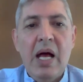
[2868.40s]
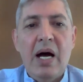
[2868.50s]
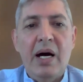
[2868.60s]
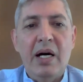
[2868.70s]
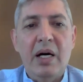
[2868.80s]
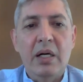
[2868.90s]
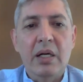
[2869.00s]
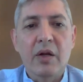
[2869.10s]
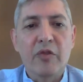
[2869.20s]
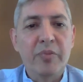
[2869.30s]
A
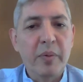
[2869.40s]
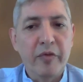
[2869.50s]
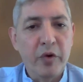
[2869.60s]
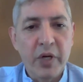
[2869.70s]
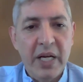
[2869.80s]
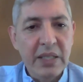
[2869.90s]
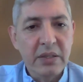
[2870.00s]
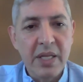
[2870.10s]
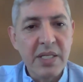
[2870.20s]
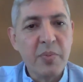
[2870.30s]
lot of people forget
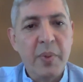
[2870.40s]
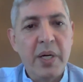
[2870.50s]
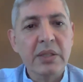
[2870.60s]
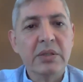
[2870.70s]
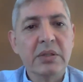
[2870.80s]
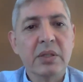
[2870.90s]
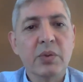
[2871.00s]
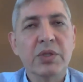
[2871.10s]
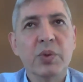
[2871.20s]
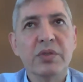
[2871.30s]
this part,
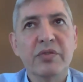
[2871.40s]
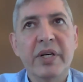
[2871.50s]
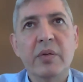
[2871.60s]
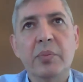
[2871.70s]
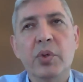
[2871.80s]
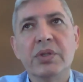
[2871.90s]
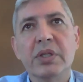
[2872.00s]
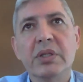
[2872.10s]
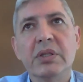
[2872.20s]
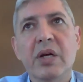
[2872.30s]
which was very
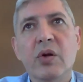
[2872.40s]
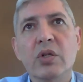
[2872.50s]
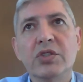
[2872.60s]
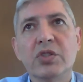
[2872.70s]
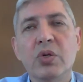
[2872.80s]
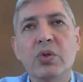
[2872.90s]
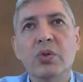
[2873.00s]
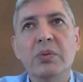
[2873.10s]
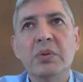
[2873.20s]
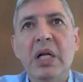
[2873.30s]
important, and
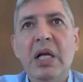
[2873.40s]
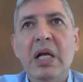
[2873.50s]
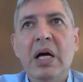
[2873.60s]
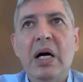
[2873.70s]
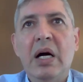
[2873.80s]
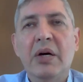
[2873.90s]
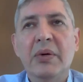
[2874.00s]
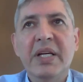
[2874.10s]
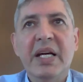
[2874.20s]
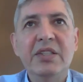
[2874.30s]
also
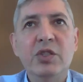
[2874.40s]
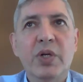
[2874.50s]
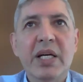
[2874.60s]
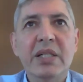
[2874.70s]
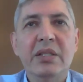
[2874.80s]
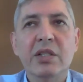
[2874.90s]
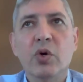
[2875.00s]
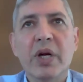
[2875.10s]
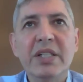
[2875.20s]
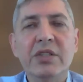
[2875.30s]
re-educated
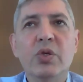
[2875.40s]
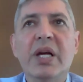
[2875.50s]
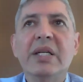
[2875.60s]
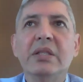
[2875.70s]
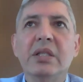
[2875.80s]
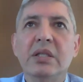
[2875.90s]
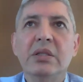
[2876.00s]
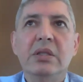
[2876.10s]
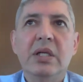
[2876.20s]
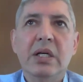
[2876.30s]
or
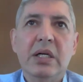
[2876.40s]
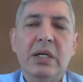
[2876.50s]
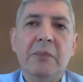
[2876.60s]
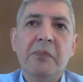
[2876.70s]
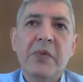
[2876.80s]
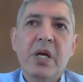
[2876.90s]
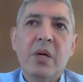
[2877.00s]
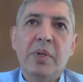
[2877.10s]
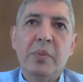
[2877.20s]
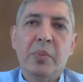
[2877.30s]
educated
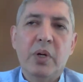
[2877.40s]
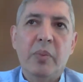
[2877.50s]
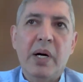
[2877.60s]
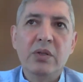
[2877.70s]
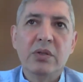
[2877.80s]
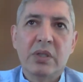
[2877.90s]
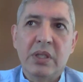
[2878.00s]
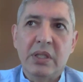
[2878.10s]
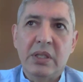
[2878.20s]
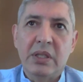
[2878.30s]
people about
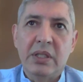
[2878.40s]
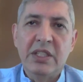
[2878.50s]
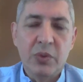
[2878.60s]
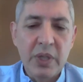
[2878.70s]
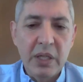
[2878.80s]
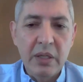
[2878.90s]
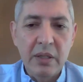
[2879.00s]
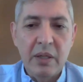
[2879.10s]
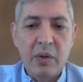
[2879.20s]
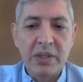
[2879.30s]

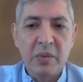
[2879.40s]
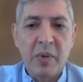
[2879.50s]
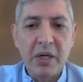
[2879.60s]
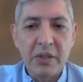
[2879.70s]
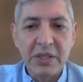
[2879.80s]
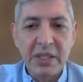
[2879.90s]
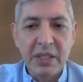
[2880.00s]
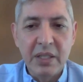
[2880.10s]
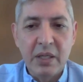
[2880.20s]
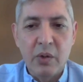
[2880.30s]
Israel, our
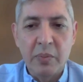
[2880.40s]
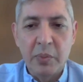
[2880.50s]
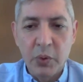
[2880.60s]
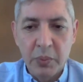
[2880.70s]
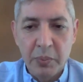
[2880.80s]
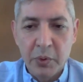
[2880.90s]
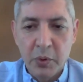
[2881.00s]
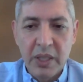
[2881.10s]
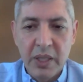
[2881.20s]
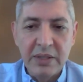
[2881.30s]
democracy, our
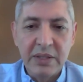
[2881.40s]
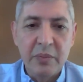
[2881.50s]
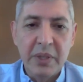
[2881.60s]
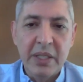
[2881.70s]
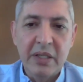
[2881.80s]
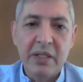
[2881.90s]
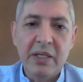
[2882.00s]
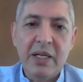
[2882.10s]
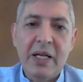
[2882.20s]
pluralism here,